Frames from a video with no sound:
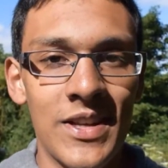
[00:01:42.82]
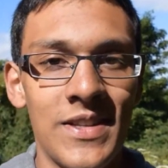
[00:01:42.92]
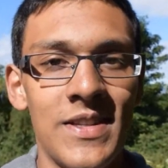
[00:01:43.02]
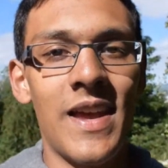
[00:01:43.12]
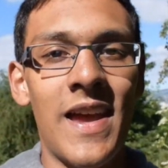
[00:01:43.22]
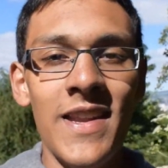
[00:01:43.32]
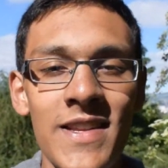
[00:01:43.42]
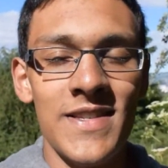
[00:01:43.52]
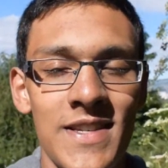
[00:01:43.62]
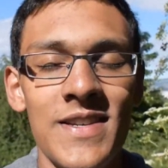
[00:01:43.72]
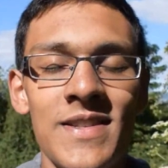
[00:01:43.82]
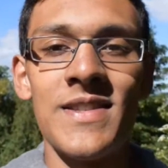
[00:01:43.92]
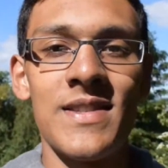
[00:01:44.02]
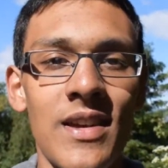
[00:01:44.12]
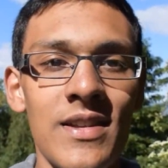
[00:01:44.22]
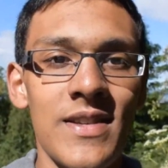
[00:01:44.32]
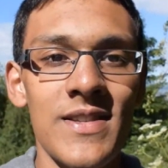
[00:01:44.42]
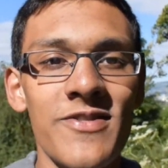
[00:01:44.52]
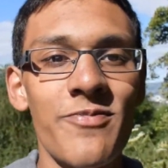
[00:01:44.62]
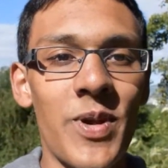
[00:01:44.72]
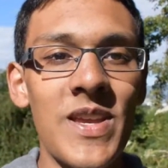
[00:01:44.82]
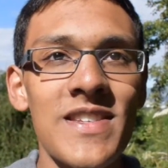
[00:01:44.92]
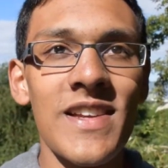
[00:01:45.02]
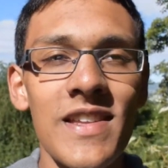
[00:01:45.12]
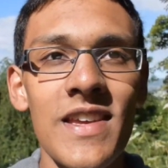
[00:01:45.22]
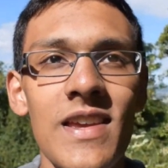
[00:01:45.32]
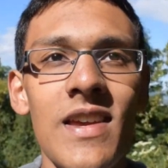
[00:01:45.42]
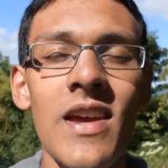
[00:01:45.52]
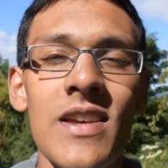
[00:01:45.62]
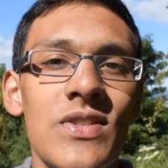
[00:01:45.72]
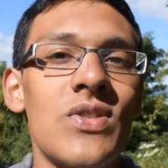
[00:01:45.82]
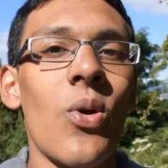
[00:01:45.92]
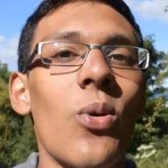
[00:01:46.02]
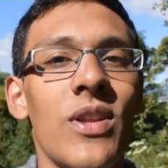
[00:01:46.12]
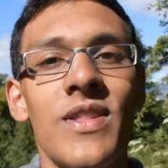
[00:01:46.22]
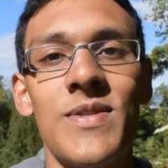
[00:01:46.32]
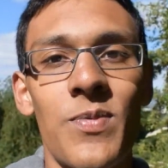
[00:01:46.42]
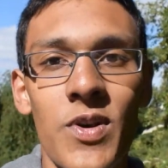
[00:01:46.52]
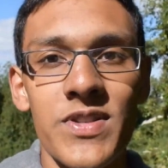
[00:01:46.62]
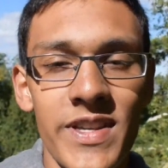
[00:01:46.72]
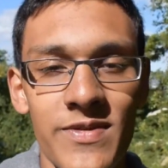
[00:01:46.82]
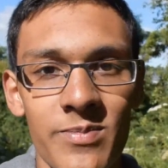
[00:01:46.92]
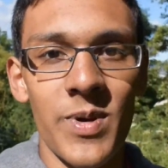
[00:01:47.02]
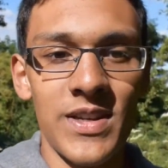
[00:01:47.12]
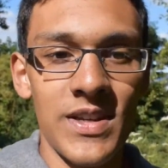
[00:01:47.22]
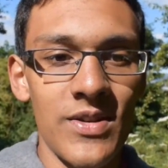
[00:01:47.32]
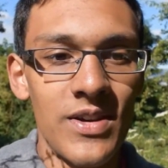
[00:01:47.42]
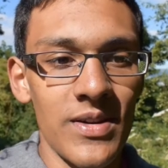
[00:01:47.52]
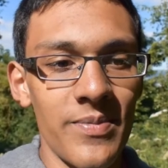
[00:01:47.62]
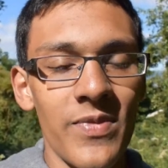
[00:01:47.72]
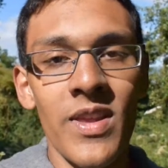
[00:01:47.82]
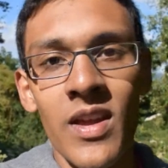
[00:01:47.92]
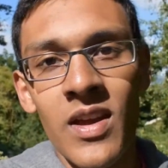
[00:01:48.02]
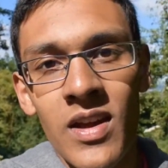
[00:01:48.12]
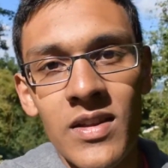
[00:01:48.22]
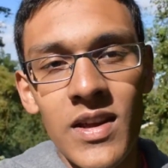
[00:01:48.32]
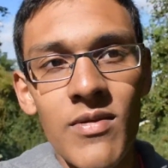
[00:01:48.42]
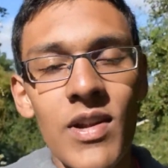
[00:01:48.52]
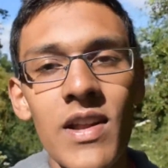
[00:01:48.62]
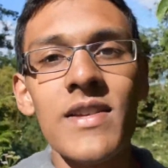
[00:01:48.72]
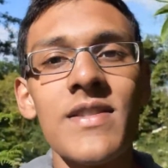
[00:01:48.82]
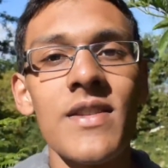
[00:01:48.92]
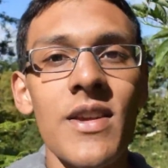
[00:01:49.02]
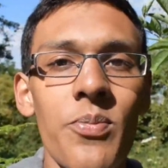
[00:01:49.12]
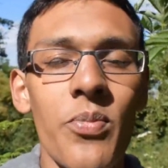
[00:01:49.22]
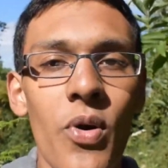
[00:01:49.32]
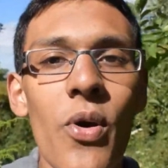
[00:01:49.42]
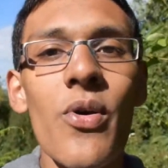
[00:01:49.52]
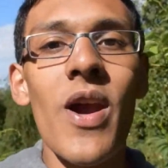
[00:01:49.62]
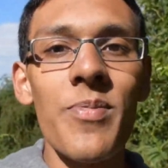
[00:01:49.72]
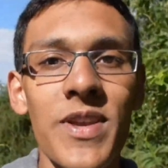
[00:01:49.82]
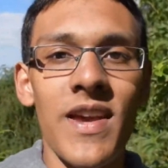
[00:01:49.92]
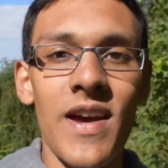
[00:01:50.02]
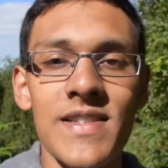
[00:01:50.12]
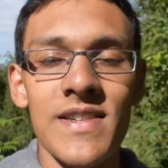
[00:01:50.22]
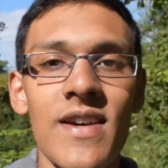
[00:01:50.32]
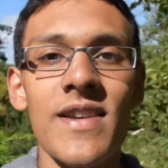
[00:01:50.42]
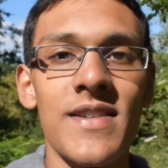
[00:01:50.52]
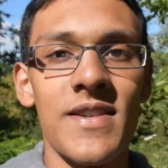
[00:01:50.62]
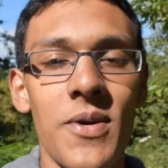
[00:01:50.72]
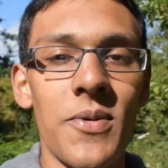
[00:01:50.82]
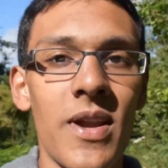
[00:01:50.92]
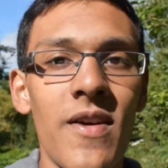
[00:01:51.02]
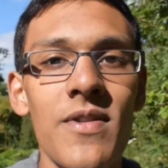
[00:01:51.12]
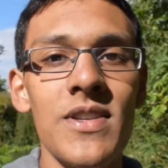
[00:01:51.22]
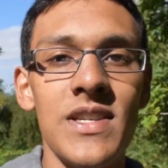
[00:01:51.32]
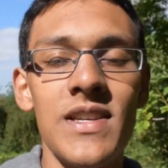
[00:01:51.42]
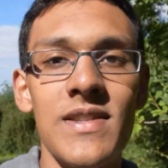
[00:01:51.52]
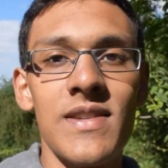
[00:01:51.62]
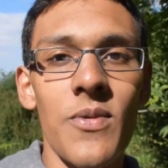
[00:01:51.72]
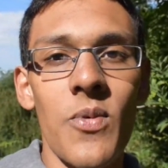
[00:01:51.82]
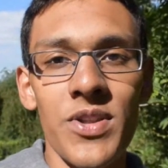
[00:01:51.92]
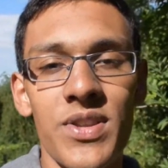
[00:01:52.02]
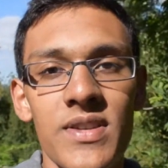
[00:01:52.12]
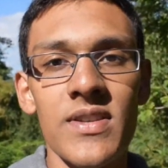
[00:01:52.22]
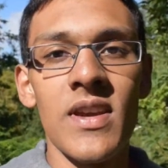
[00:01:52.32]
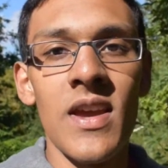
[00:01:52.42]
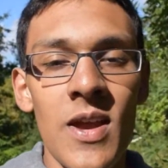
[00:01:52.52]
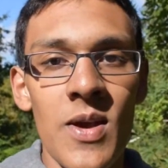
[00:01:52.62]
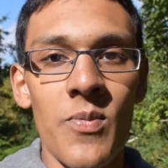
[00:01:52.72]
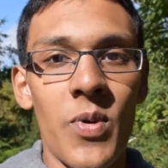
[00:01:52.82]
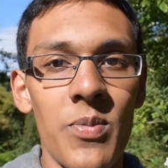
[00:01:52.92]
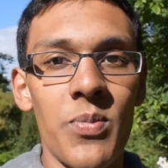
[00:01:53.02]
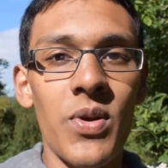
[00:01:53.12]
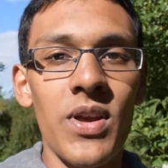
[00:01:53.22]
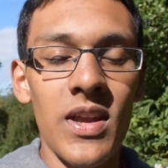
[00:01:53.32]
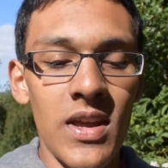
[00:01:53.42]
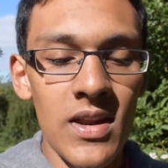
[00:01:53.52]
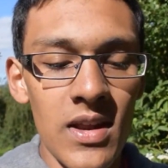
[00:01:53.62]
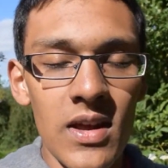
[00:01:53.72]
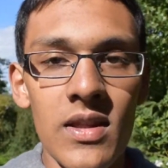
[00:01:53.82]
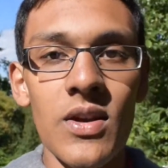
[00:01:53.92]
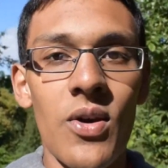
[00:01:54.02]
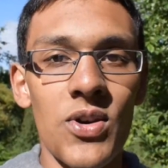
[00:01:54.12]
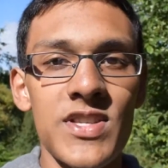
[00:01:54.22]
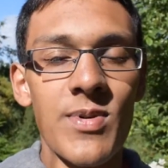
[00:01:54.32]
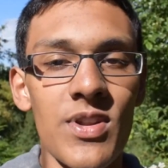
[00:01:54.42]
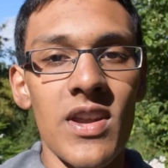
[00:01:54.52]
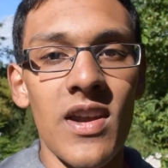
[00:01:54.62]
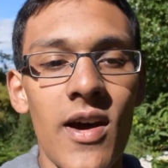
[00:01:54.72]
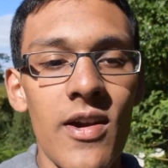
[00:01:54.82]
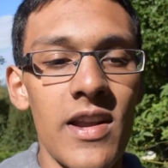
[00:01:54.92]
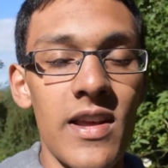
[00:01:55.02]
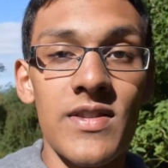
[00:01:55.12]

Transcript: To edit genes, scientists have basically stolen this process from bacteria. They realized that they could program the Cas9 to cut whatever genes they wanted by putting in the corresponding RNA.